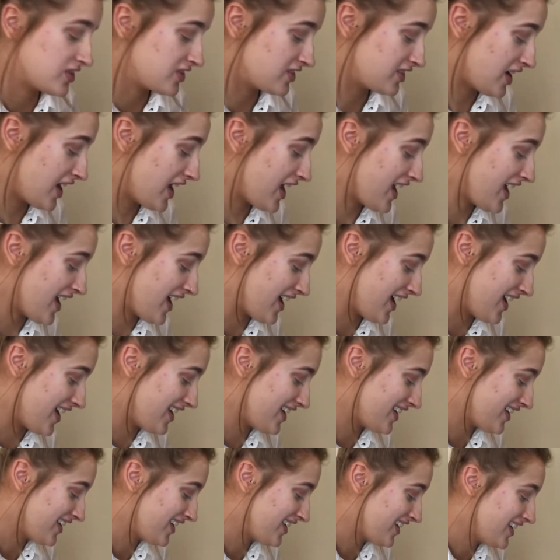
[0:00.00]
set,
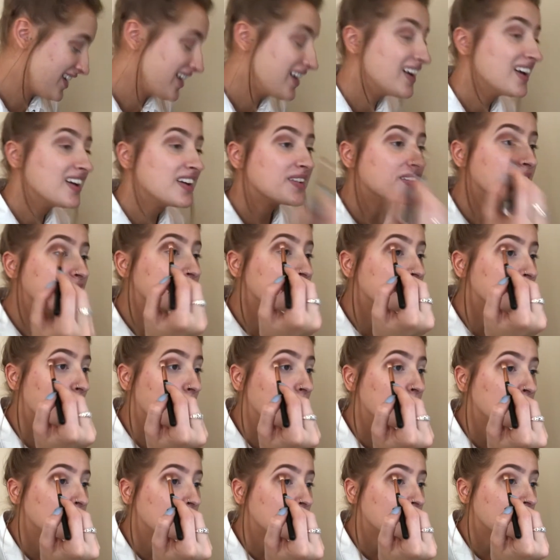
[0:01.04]

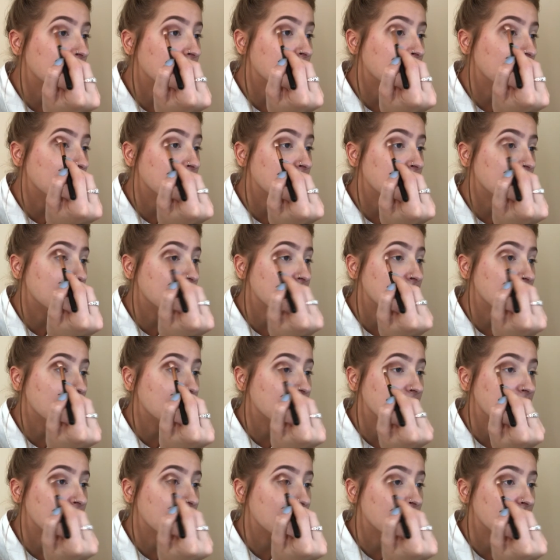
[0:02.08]
don't
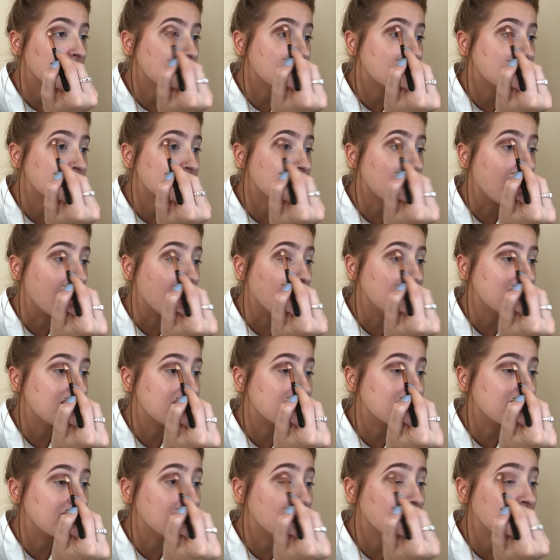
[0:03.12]

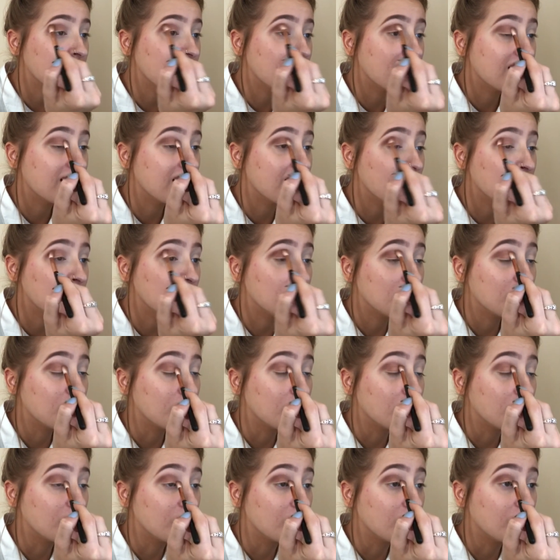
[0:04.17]
set
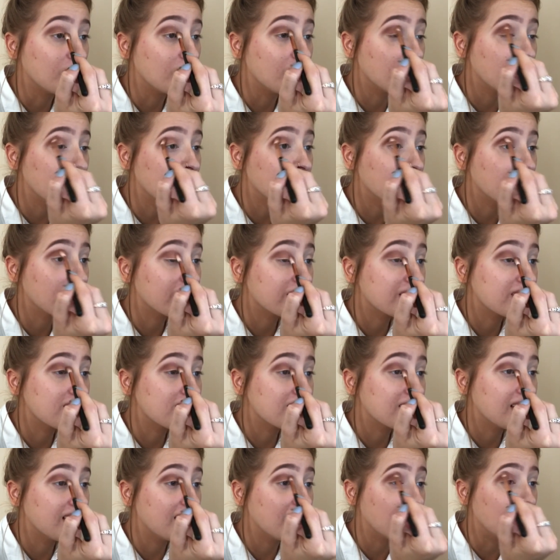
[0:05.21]
your
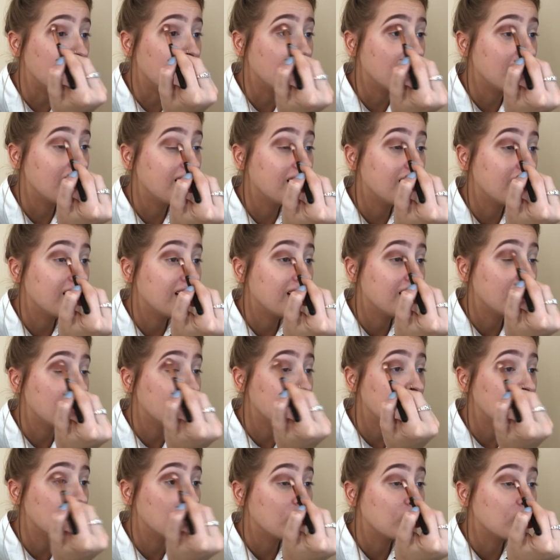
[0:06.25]
concealer
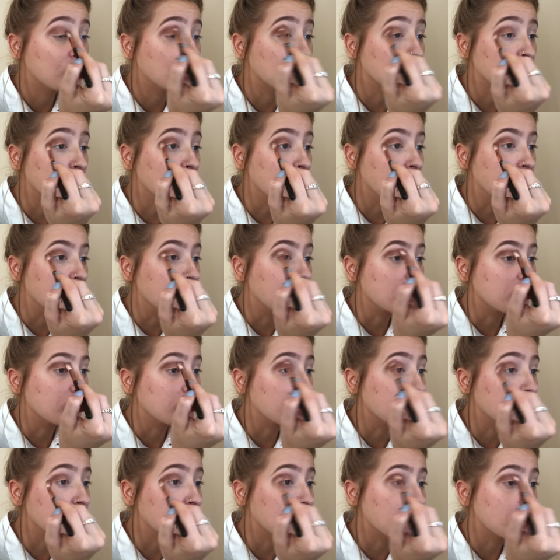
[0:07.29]
on your eyes
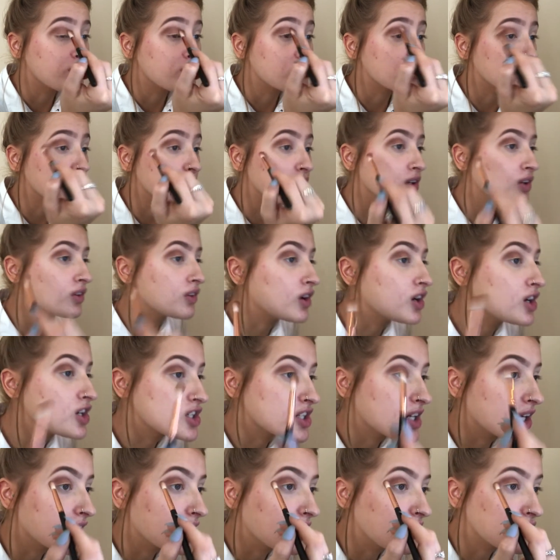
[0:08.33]
when it comes to doing your
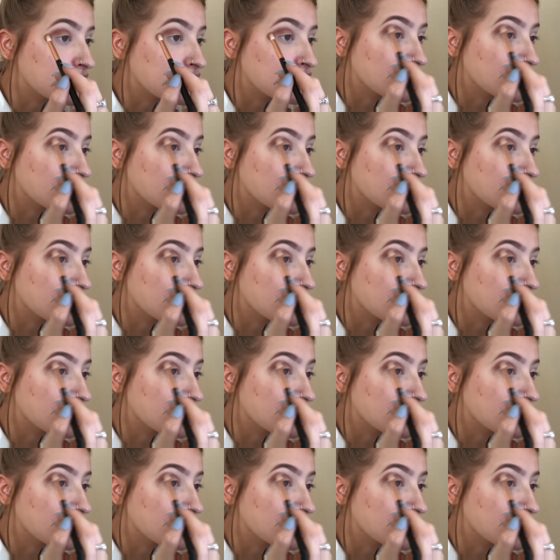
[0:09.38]
eyeshadows